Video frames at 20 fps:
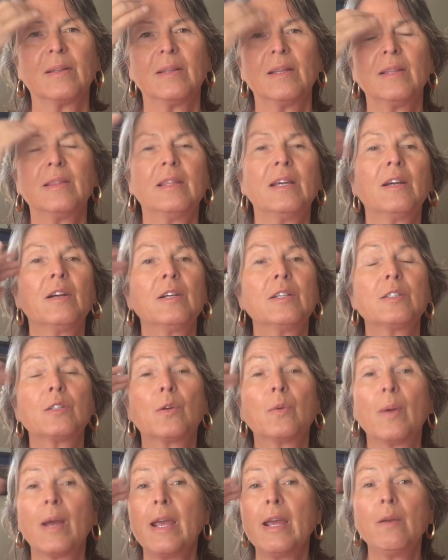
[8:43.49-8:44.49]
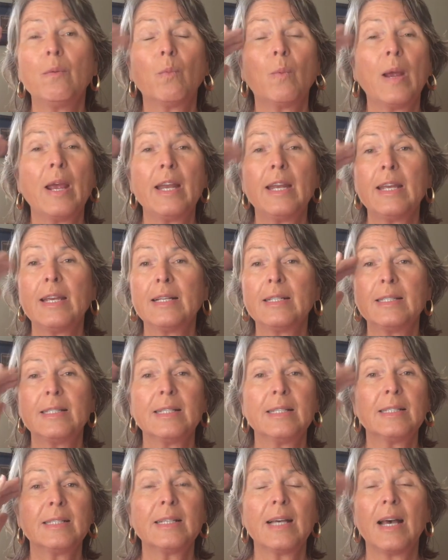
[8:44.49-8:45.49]
that there is great radiance
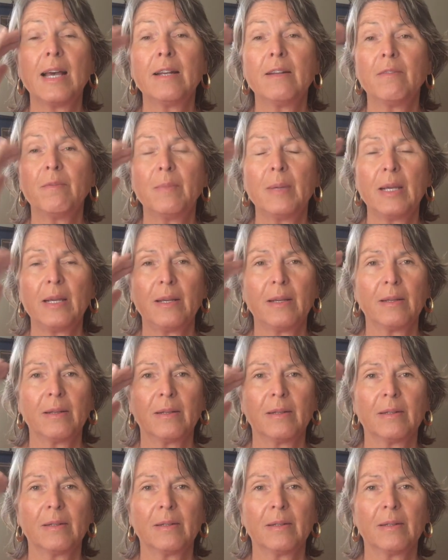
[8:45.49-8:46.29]
inside of me,